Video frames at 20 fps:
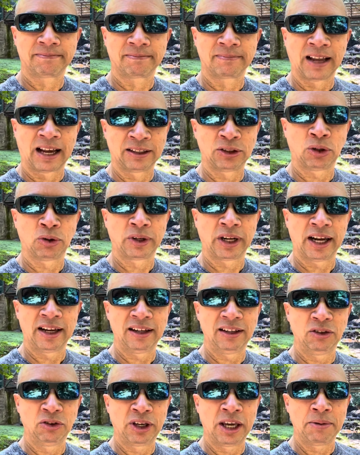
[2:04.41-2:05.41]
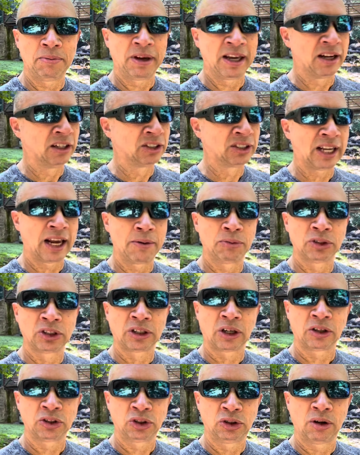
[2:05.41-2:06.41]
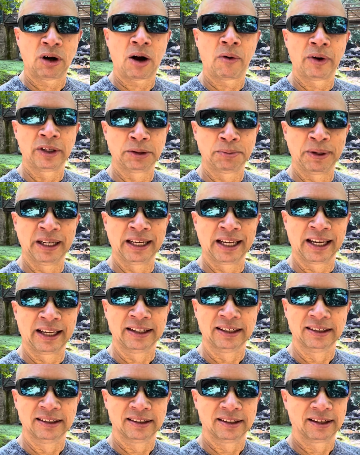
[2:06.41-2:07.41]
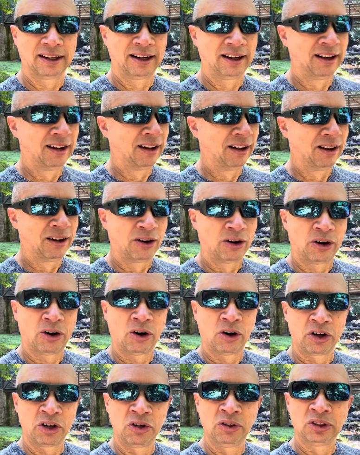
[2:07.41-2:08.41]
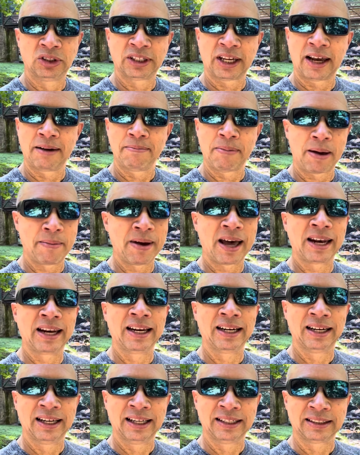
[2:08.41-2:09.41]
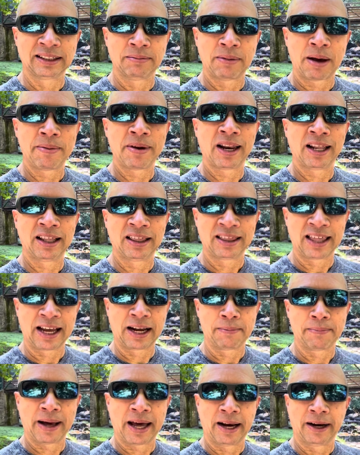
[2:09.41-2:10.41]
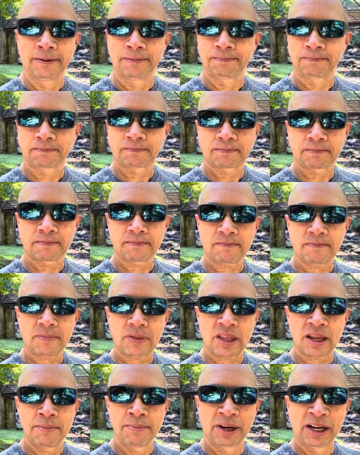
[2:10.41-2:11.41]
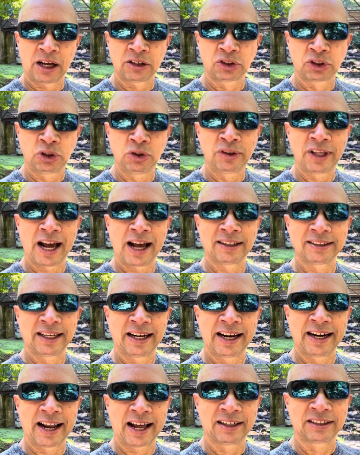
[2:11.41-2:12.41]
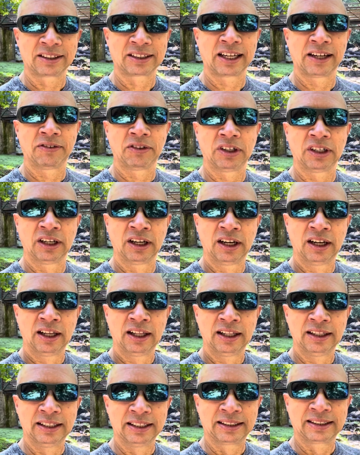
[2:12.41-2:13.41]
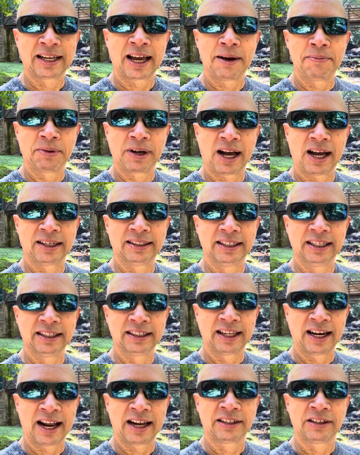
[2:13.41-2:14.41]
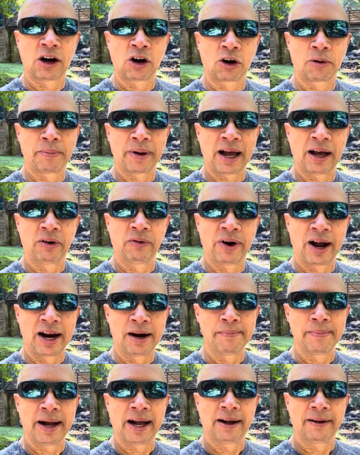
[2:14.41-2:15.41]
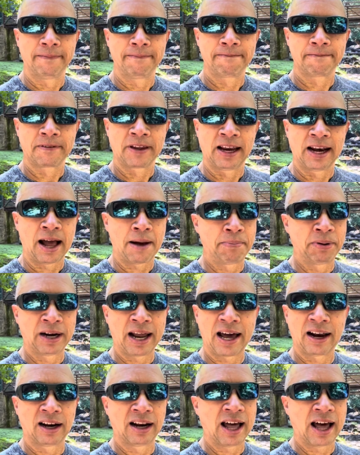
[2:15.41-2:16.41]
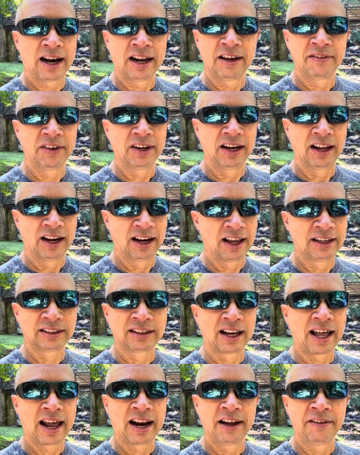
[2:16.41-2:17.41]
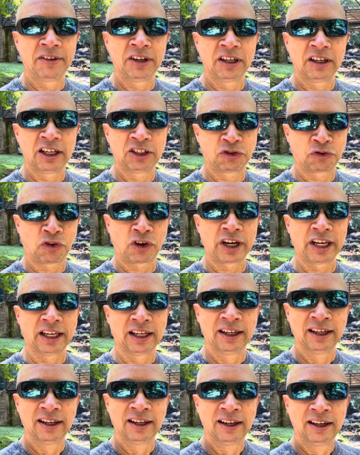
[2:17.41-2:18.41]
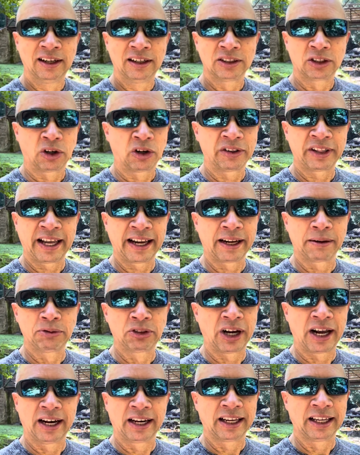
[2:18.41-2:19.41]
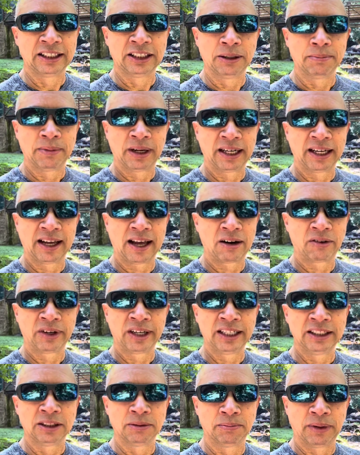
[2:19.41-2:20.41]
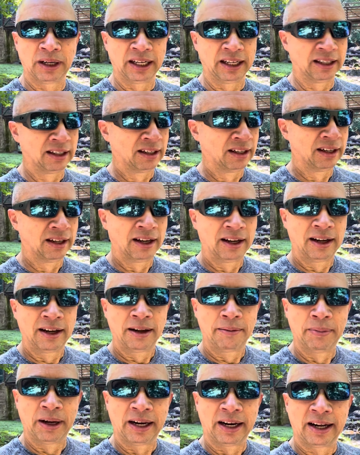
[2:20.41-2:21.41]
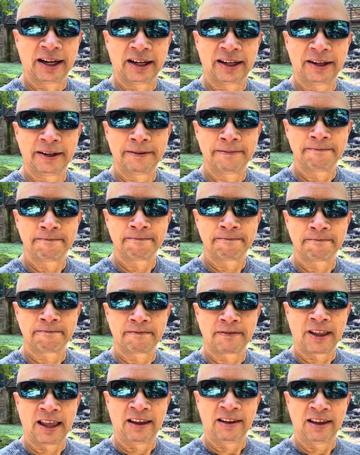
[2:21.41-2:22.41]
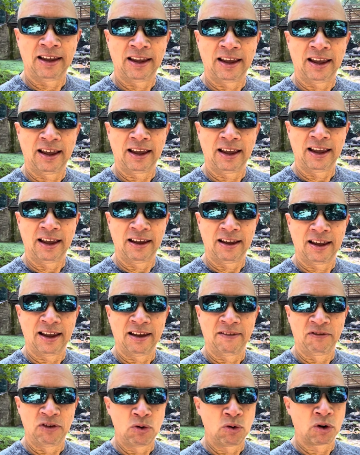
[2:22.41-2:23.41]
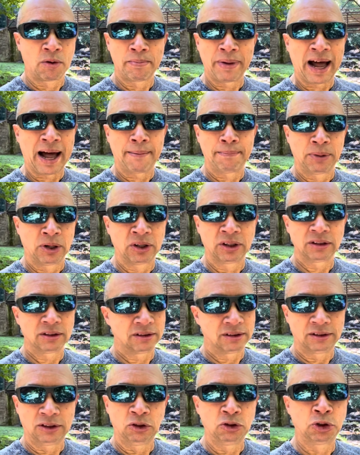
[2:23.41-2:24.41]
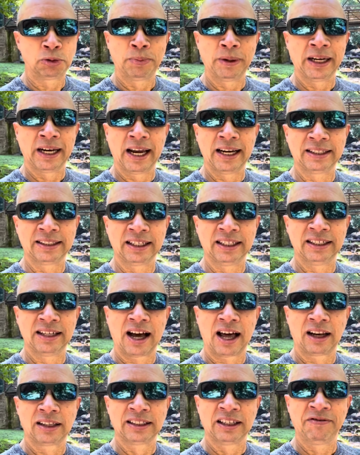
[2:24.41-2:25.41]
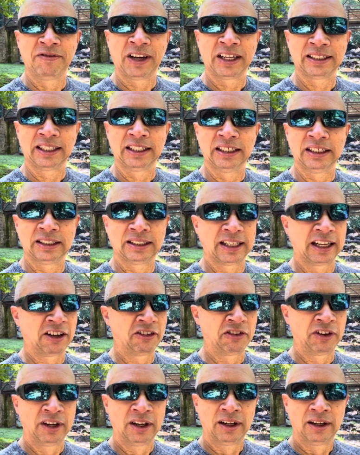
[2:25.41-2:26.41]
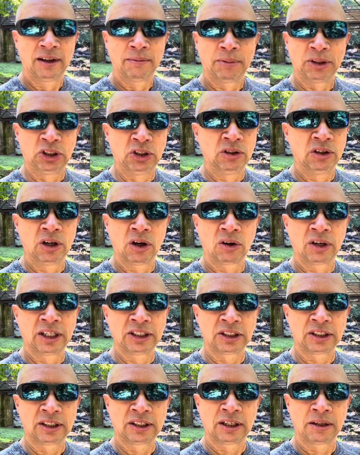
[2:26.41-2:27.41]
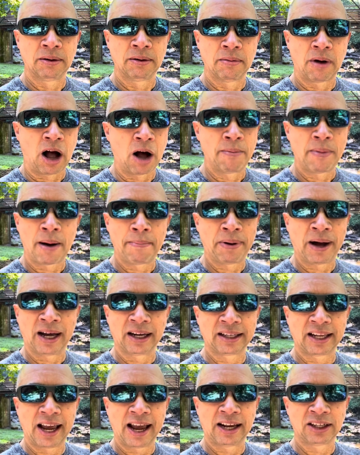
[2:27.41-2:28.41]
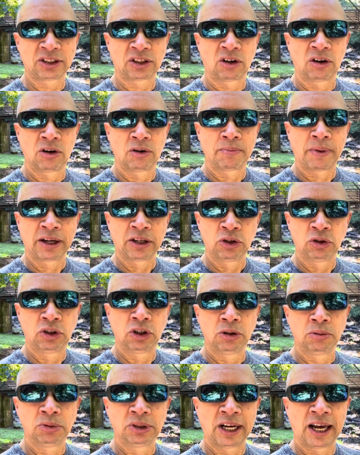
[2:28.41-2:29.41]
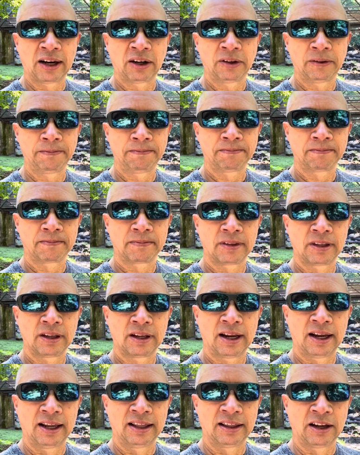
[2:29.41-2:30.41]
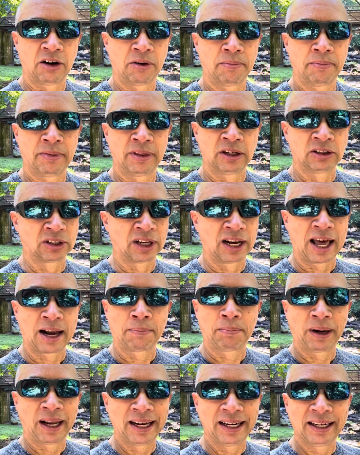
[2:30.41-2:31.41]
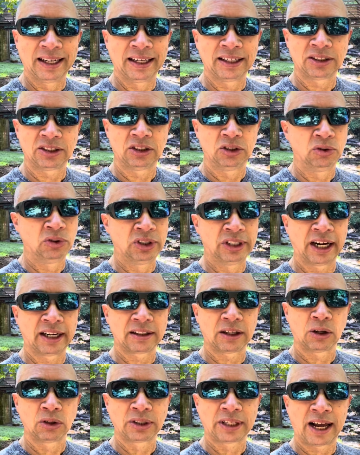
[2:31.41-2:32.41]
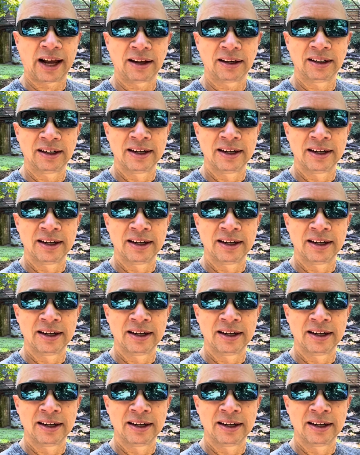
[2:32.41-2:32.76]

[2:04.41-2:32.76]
That's okay. You keep getting the same results you always been getting. Or, or you can say, maybe I need to listen. Maybe I need to think about it. Because 2008, I discovered this type content that I talk about and write about. And I put out a lot of it, and there's a lot of it that's free. So don't think I'm trying to get you money. I don't need your money. But uh, if you want to buy a book, you spend $18, investing in yourself. But you can go listen to all my podcasts are on my YouTube channel, and there there's a lot of playlists. You can check those out.